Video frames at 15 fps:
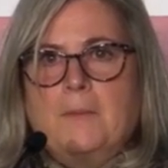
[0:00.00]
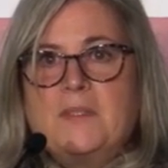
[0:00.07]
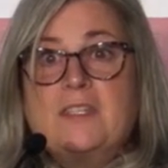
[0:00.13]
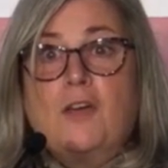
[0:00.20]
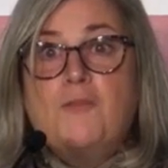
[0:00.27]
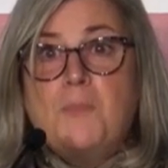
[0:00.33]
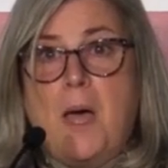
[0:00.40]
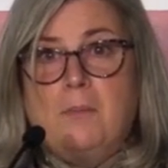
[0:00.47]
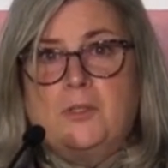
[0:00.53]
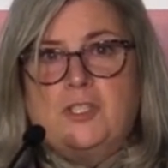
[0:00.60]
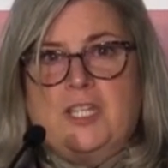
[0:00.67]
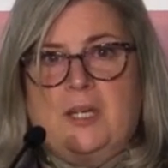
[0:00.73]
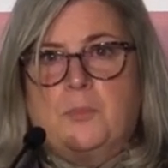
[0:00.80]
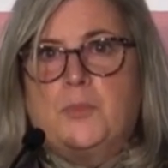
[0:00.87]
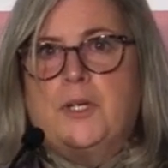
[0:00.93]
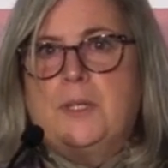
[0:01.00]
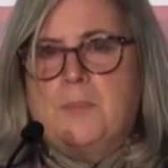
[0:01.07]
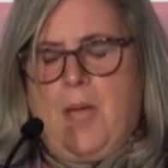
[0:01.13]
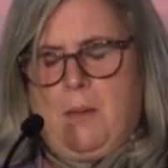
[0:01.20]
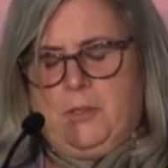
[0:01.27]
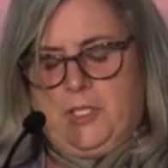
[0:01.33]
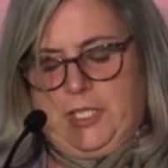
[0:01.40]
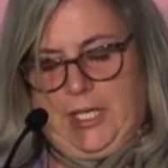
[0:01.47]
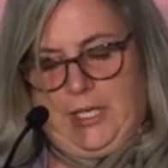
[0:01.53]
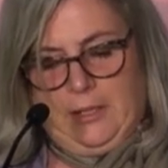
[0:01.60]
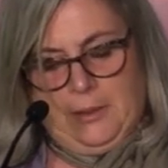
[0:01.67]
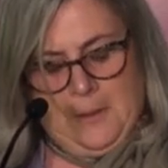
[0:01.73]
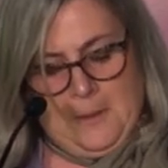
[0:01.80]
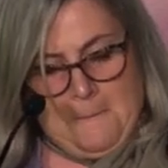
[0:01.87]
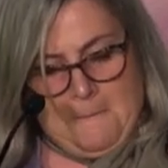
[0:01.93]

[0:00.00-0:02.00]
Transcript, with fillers: self-publishing, pre-publishing,